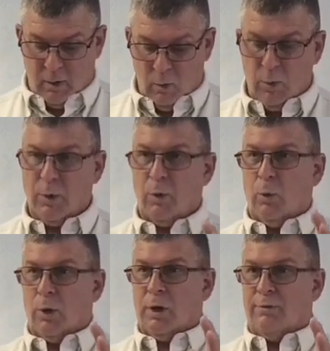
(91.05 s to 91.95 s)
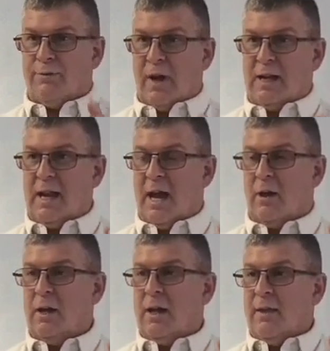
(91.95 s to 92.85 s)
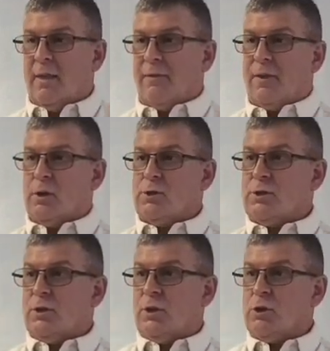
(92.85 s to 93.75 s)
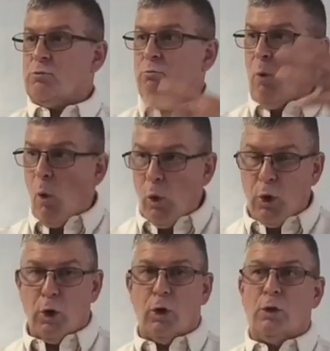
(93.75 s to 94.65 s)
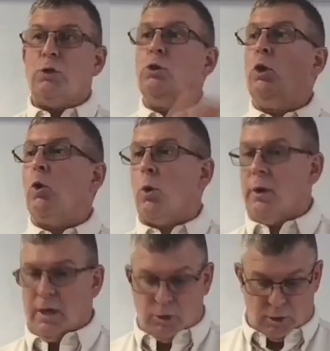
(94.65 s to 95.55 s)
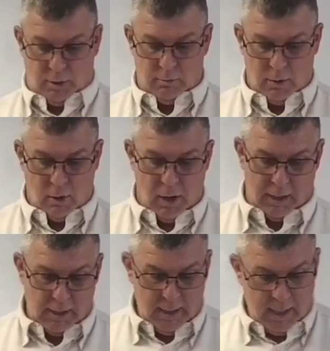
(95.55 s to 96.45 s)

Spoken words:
we're going to find out that there's more to the coronation, all right?